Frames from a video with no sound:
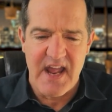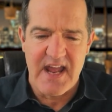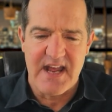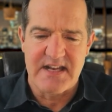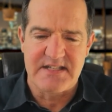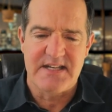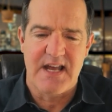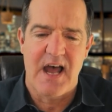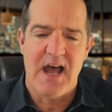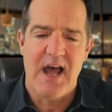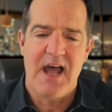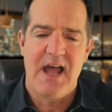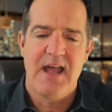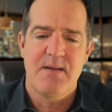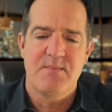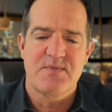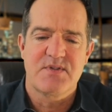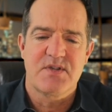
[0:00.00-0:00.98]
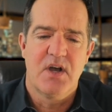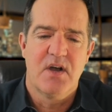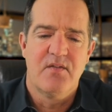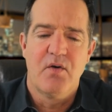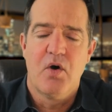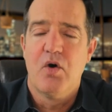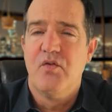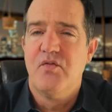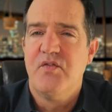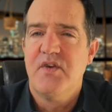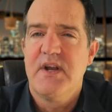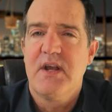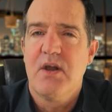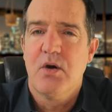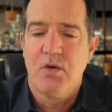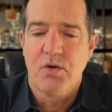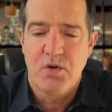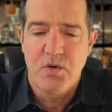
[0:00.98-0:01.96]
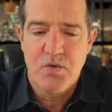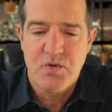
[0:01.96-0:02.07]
and times of Ovidio